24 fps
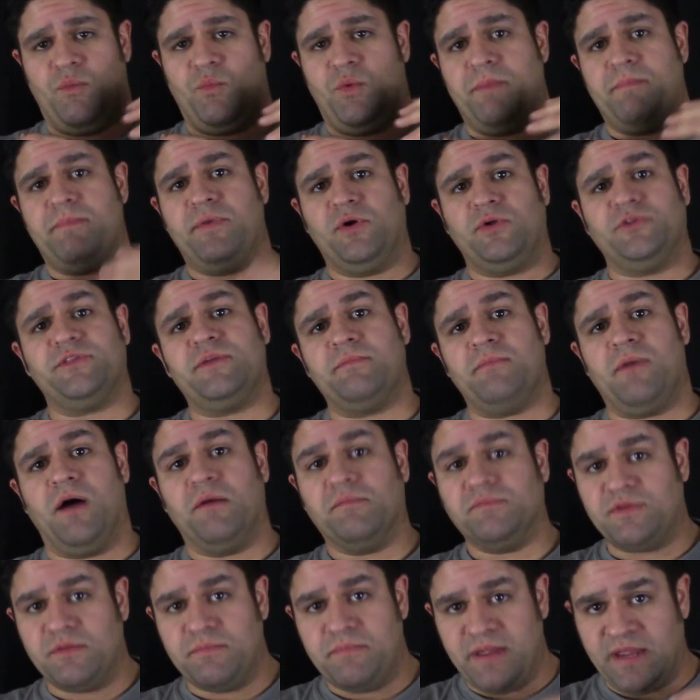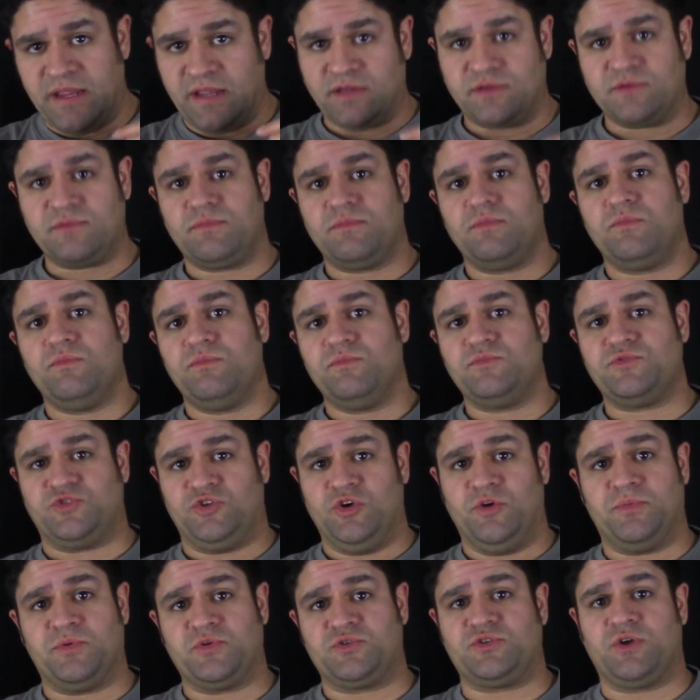and we built them up to being
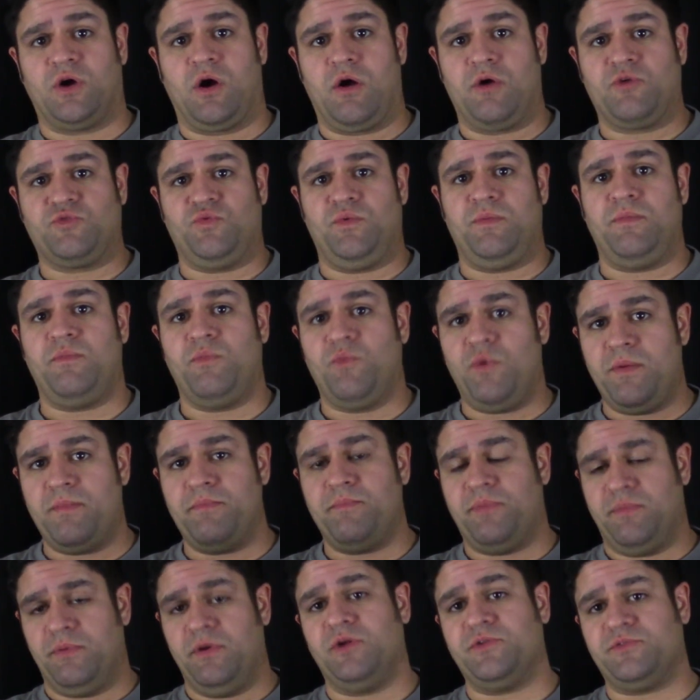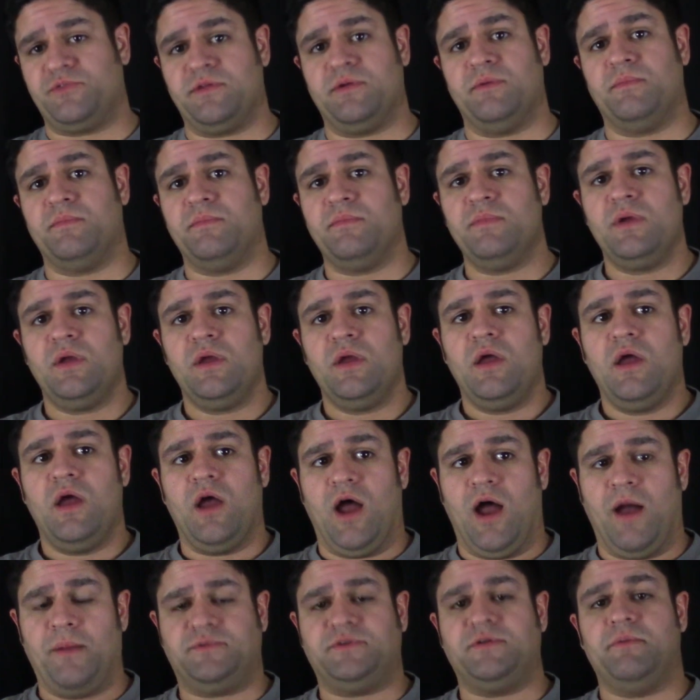superstars. We built them
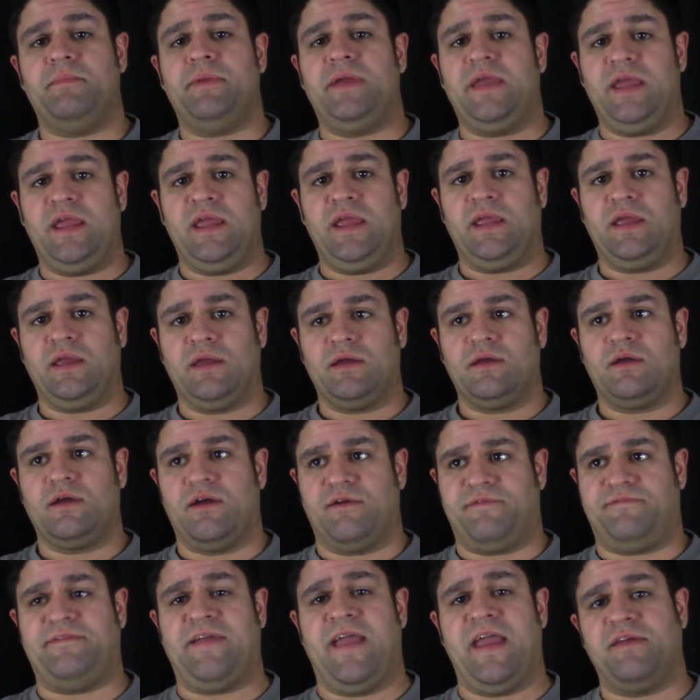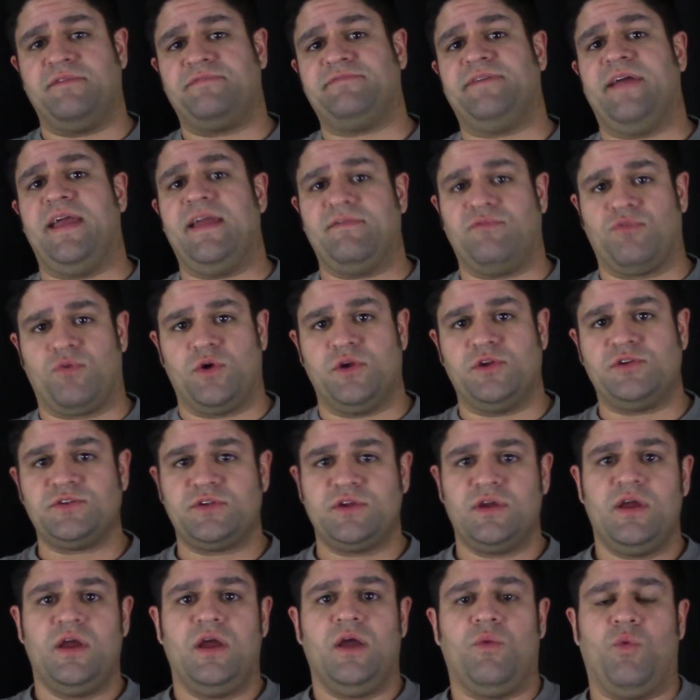up to being a fan
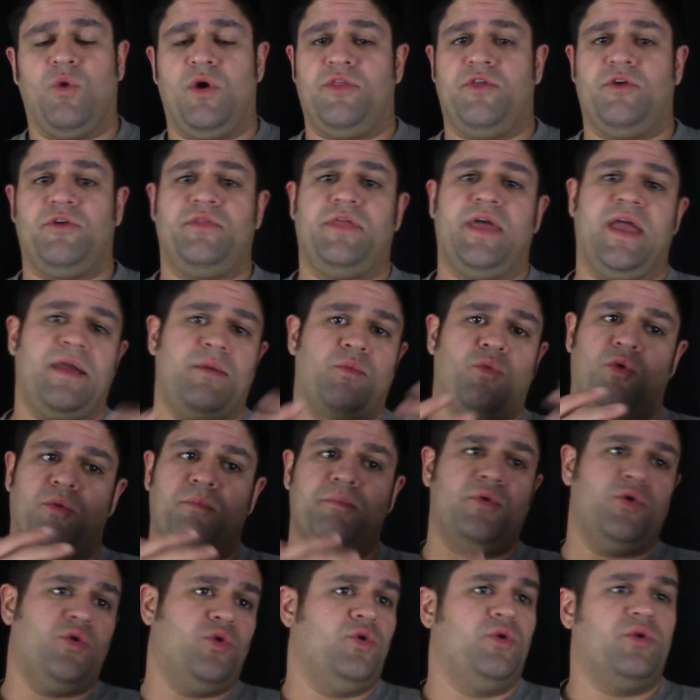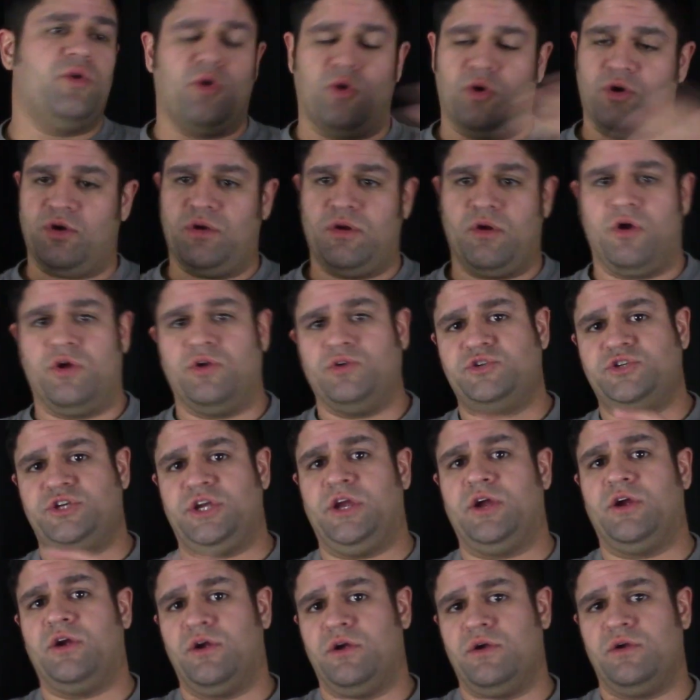favorite, whether they were booed or
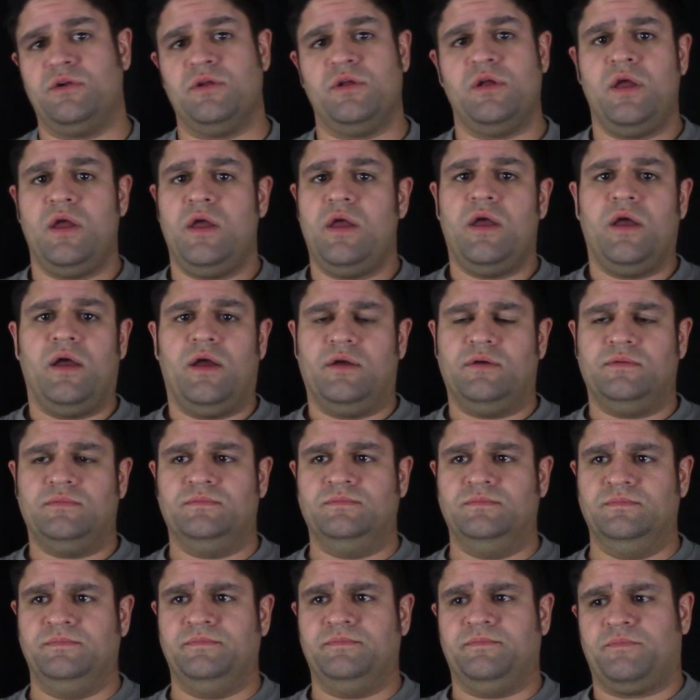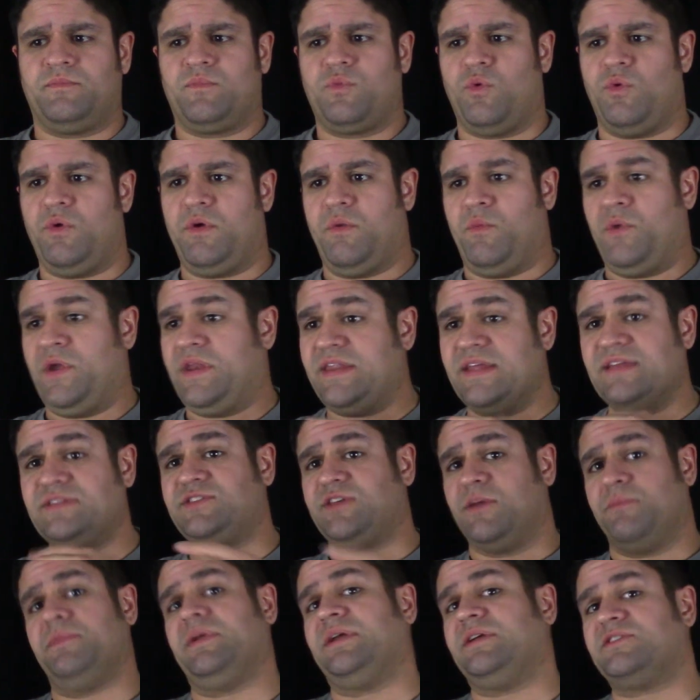cheered. We did
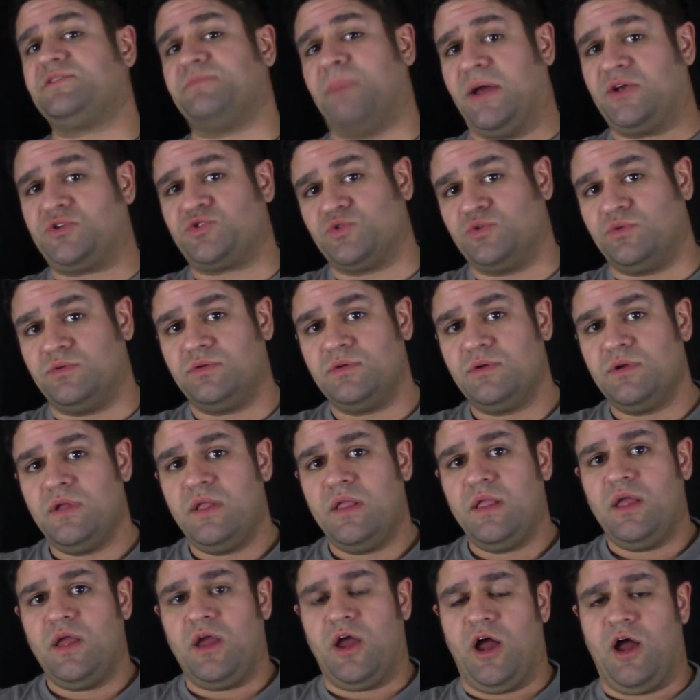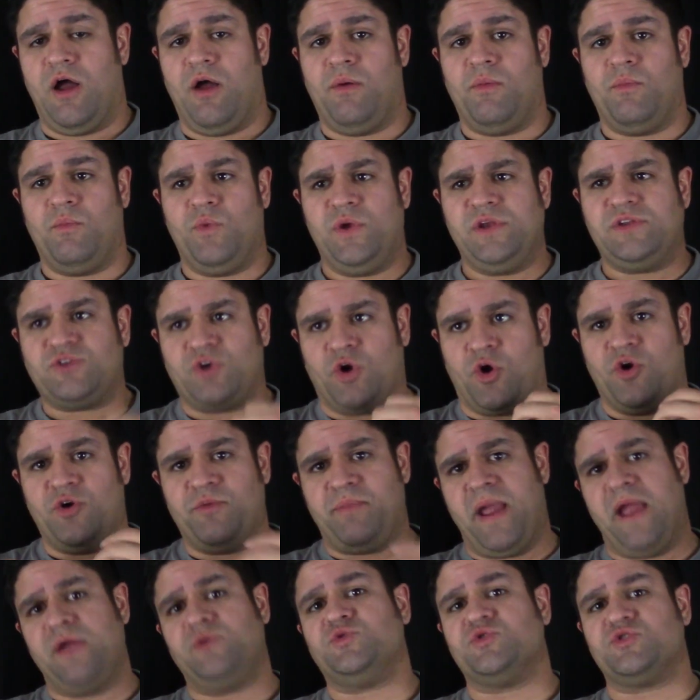something special. We
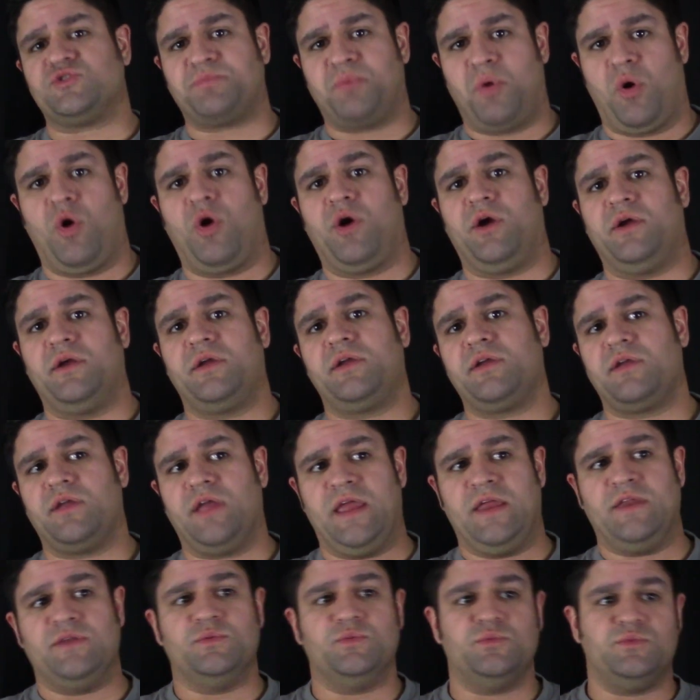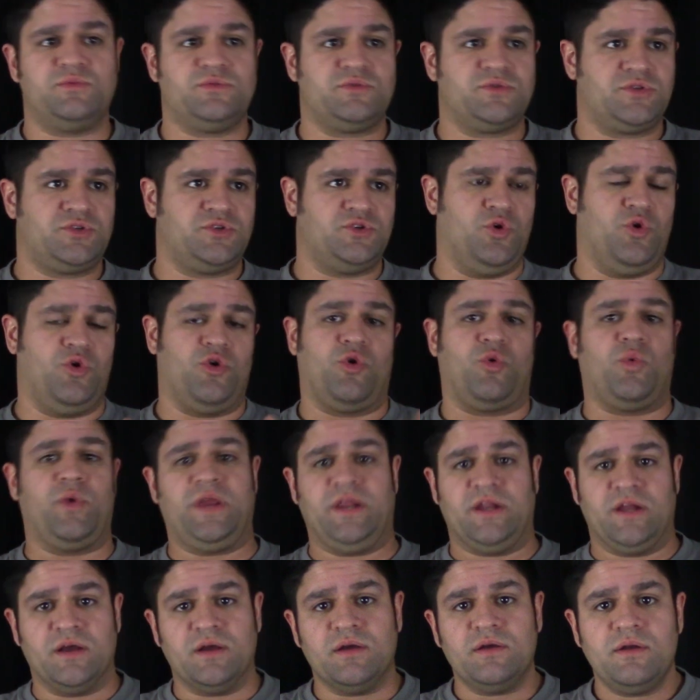turned Patriots Park into an
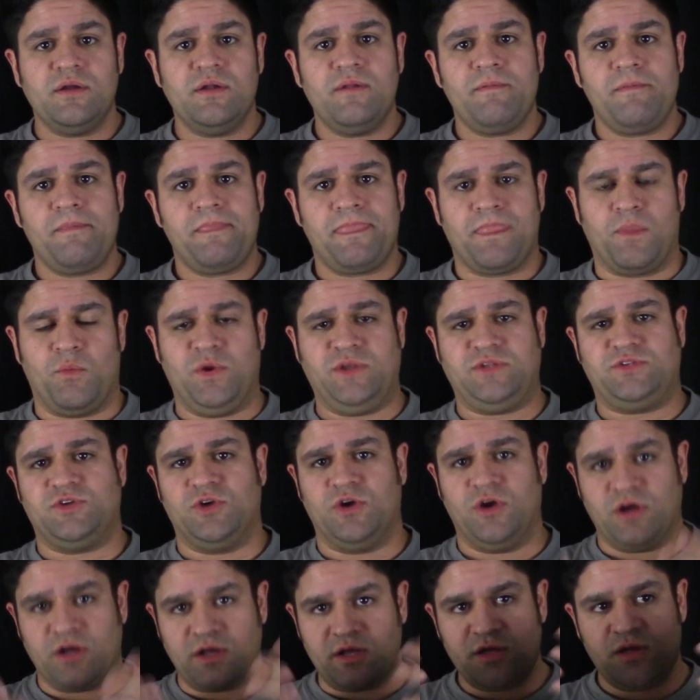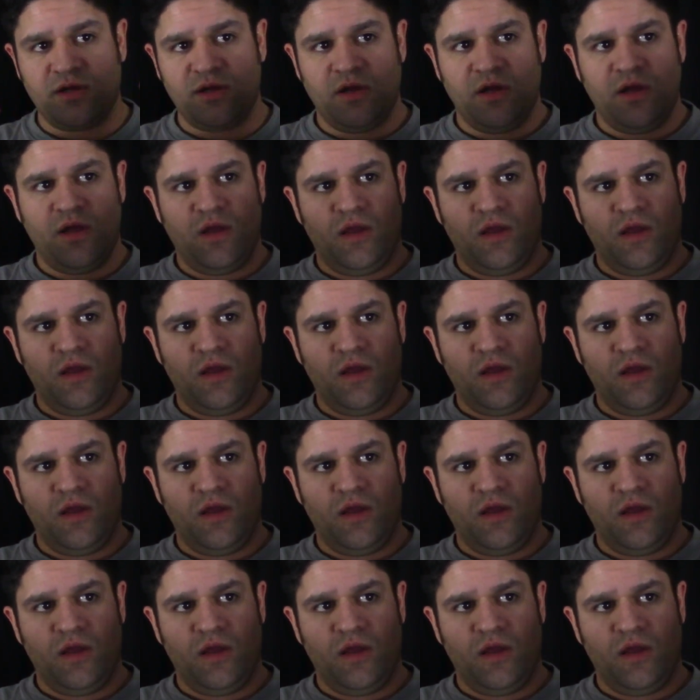arena. We took